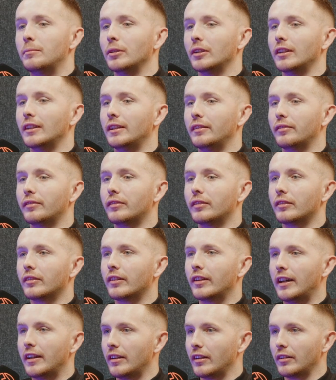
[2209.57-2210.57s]
belief
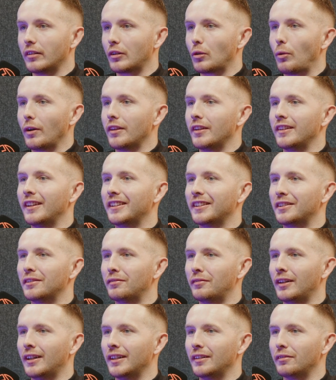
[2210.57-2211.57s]
that quit the 9 to
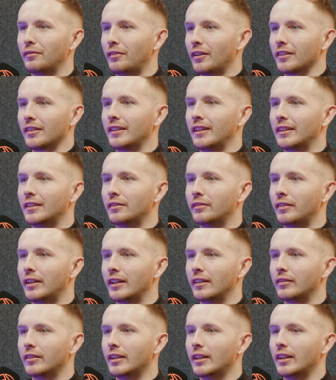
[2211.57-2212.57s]
5, fuck the 9 to
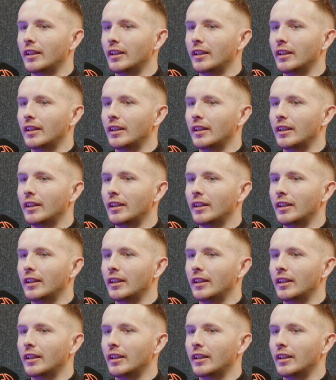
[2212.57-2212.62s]
5.